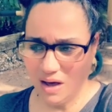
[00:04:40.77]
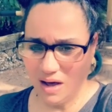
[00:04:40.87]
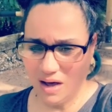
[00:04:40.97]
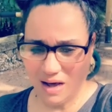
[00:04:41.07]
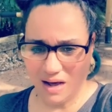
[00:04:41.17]

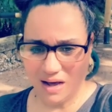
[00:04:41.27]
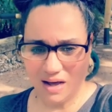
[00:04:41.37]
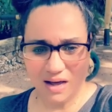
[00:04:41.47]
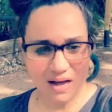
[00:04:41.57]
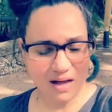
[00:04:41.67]

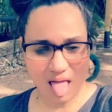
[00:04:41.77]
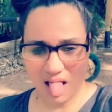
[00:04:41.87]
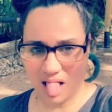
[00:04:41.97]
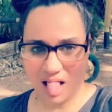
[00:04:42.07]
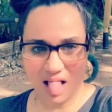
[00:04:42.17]

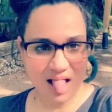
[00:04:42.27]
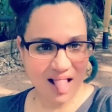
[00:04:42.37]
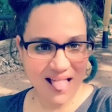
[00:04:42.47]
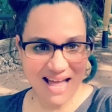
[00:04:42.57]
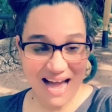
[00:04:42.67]

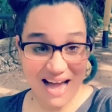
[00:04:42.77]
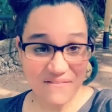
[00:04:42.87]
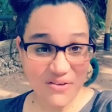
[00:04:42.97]
I